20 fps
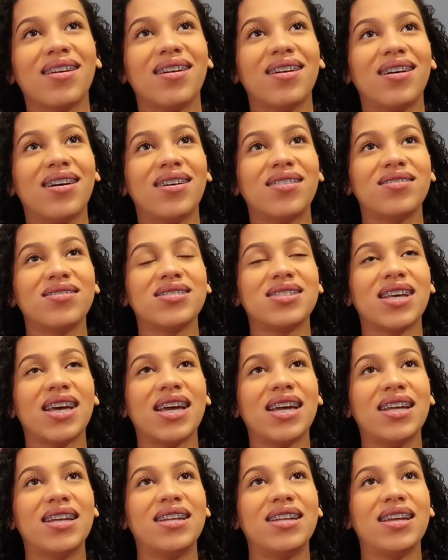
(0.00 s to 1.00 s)
I was
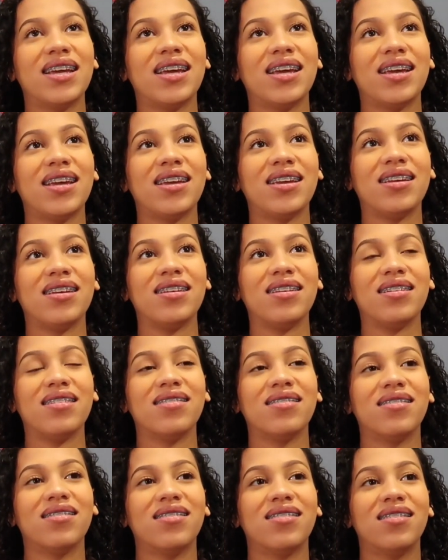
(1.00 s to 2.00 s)
like,
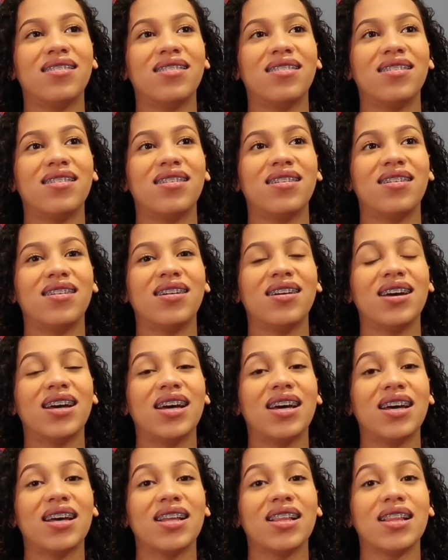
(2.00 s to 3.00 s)
dang.
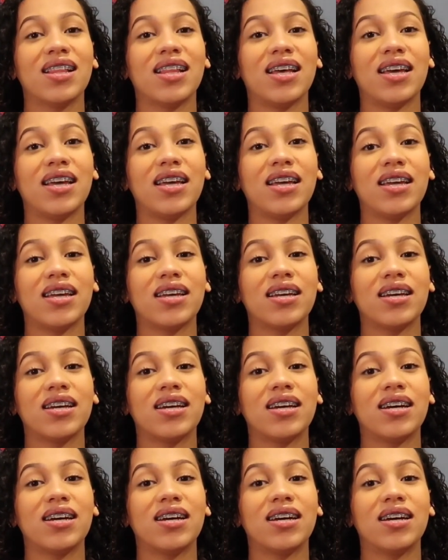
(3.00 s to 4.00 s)
Like,
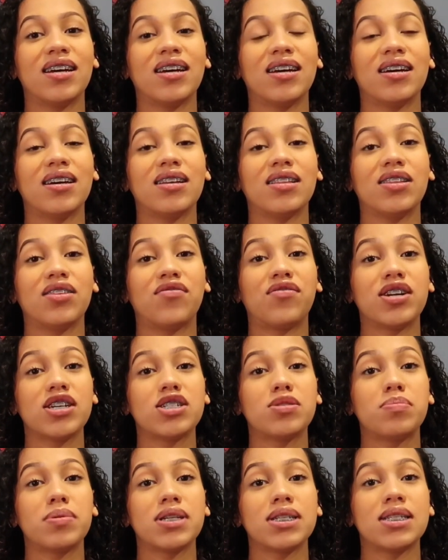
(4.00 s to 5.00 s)
the
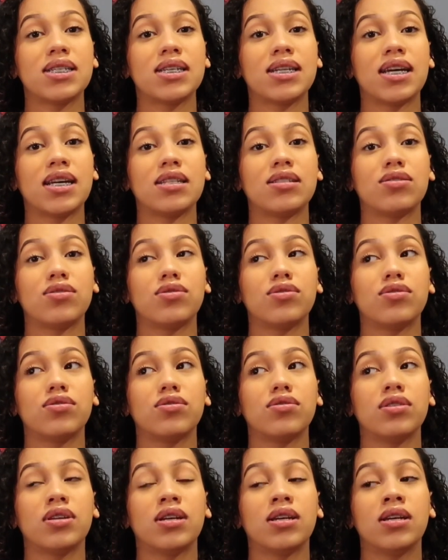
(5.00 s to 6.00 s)
first person I
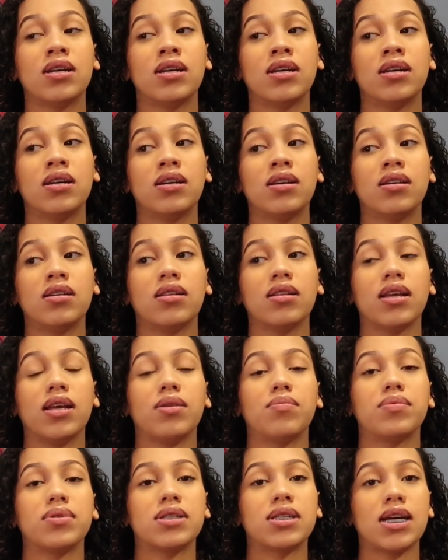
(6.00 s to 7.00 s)
told,
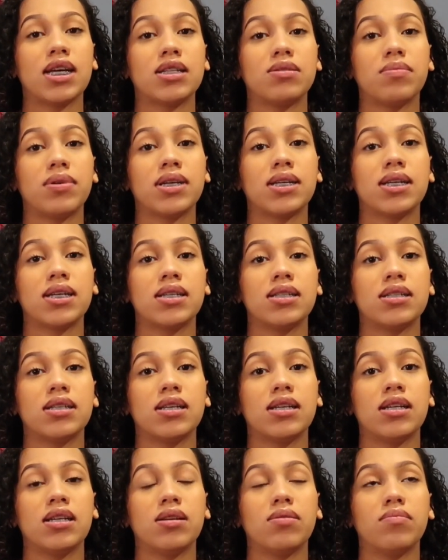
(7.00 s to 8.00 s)
like, besides my
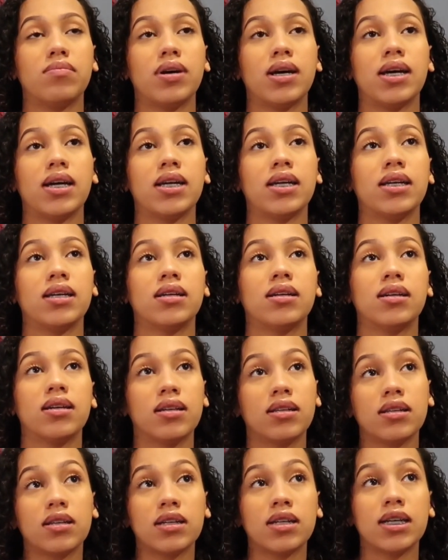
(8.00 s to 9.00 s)
cousin and my
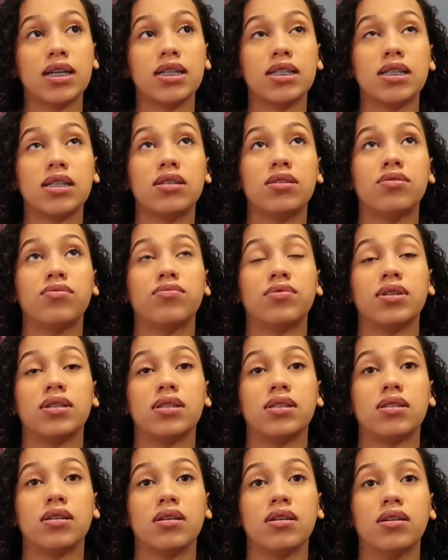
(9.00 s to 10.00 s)
other cousin,
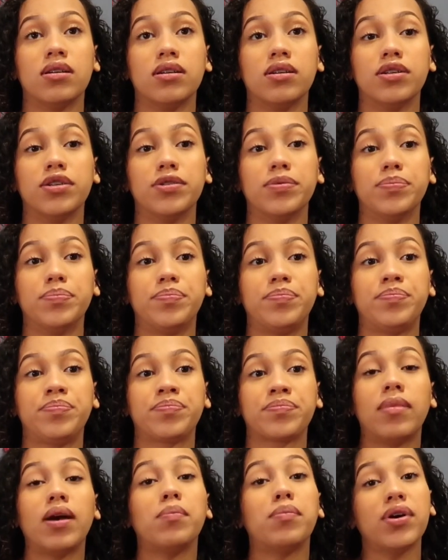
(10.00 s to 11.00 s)
was
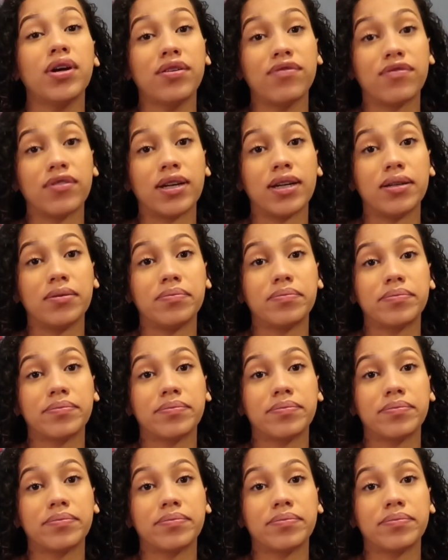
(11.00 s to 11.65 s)
my boyfriend.